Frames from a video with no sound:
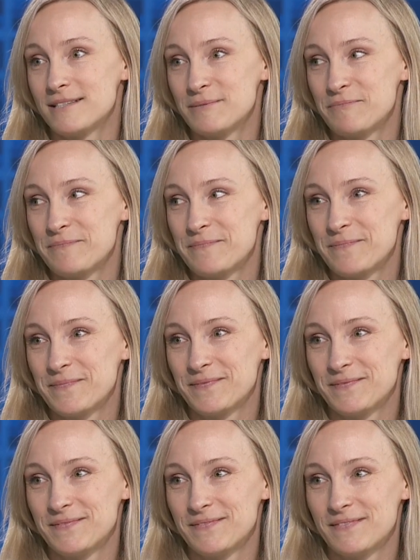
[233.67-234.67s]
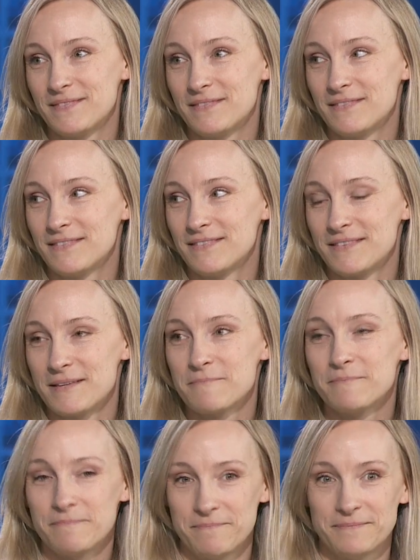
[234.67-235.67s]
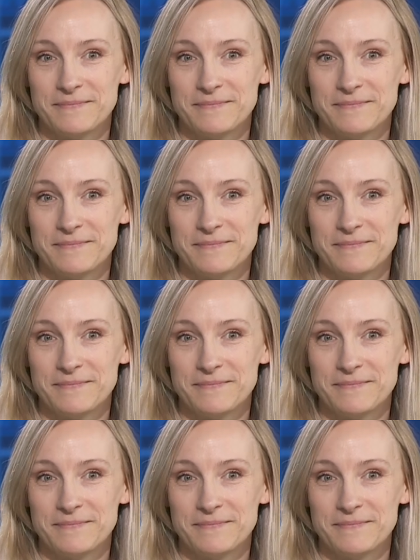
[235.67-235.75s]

Right, so as people head out for the summer, make